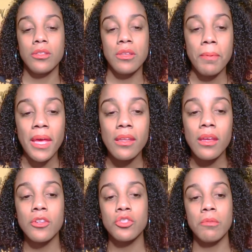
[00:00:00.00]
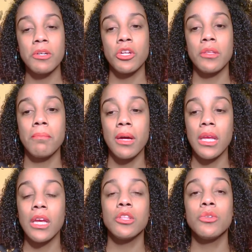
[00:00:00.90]
depending so much on the
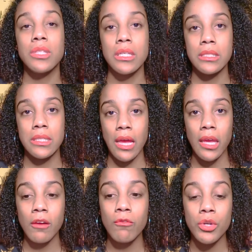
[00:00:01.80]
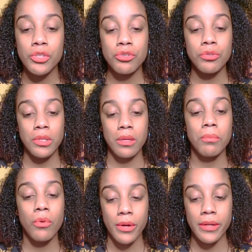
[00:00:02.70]
money and losing sight of what's truly
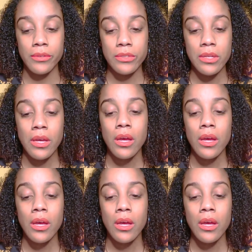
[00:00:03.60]
important.